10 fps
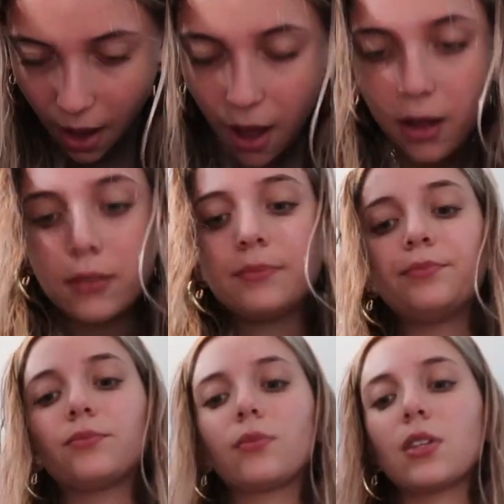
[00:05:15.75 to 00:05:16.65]
And
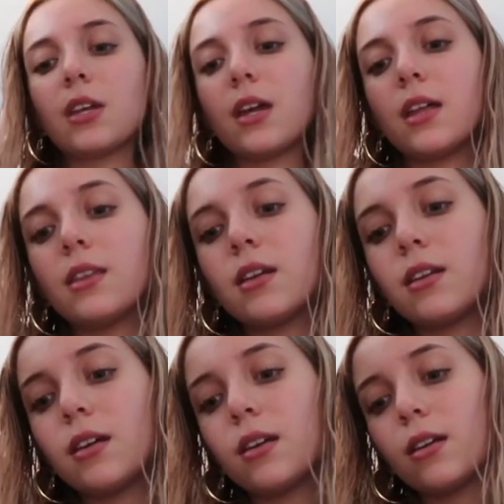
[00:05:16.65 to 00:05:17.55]

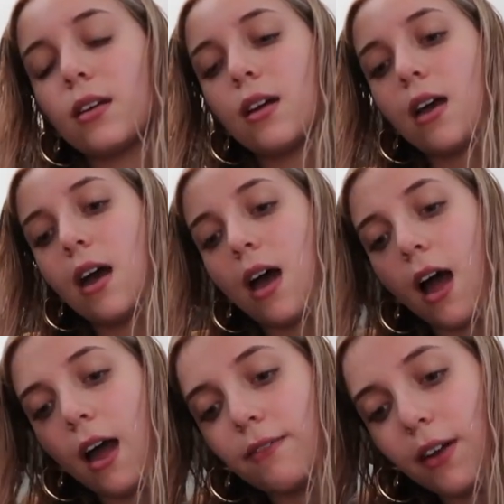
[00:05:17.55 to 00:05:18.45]
then
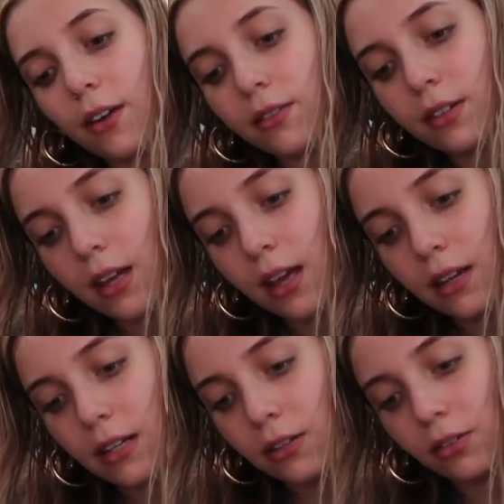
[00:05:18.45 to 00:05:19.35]
I found a
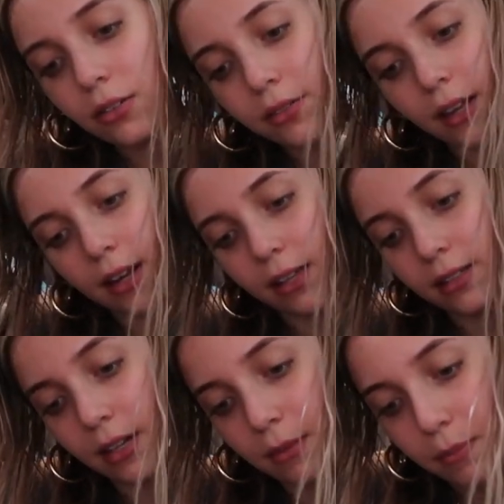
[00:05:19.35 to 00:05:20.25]
needle that has
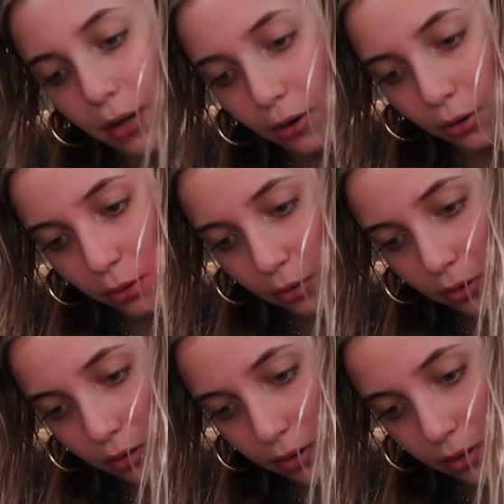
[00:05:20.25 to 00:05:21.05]
like a bigger hole